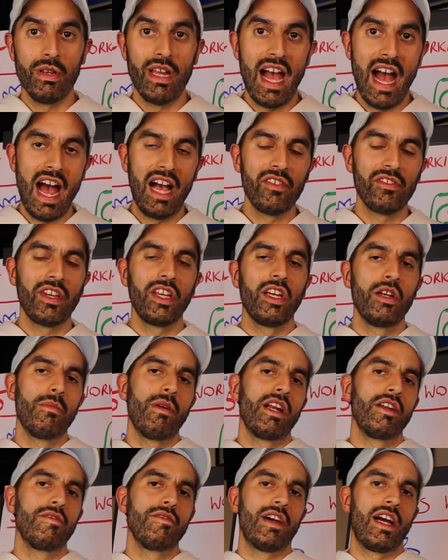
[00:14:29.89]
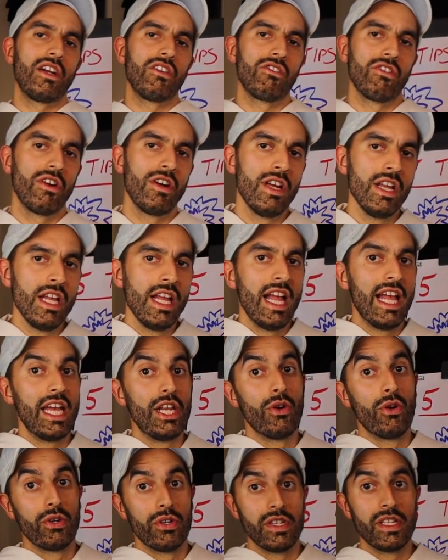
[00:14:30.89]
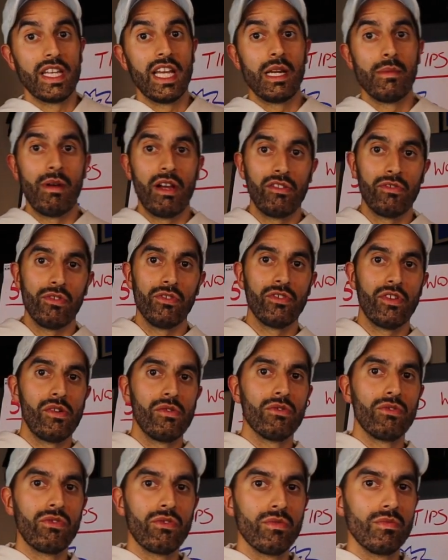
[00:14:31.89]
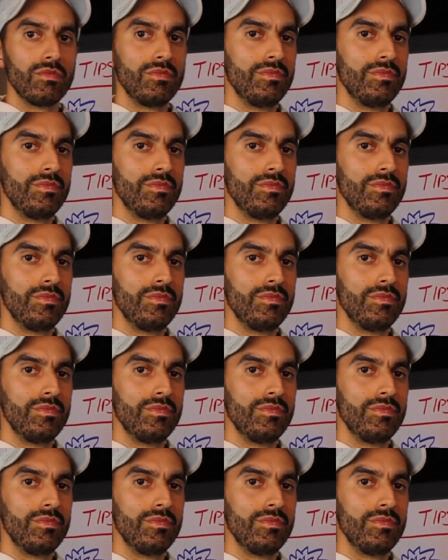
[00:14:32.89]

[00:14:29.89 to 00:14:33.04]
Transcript: be asking your manufacturer in order to get the best results.